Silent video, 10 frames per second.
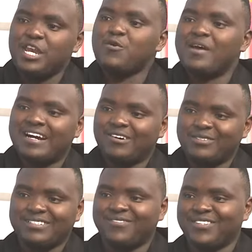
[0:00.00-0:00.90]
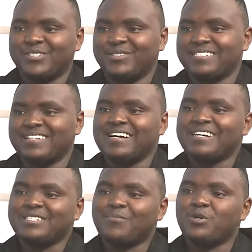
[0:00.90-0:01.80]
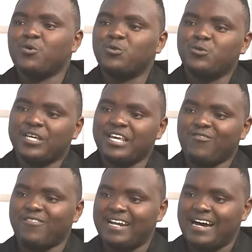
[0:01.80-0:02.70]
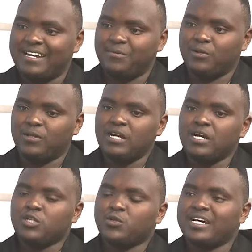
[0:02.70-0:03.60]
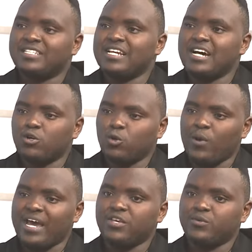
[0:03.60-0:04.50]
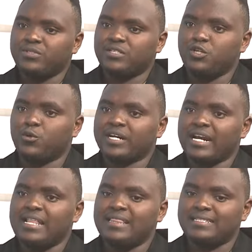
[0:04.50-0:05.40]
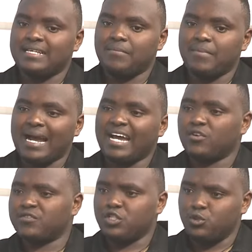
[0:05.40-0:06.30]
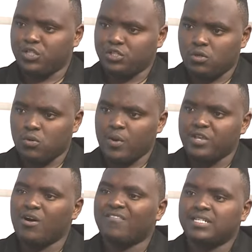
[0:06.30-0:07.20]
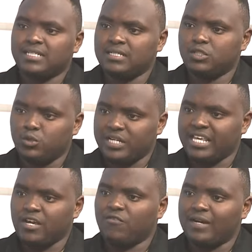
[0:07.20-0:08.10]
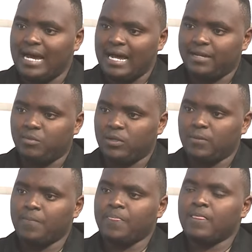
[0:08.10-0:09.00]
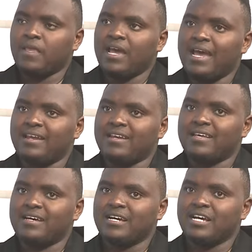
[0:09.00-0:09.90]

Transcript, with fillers: the new era conservationist, yeah. someone who took care of an animal. Yes. So in a scenario where you, you're in the same kind of situation, where you have a chance to take care of an animal, and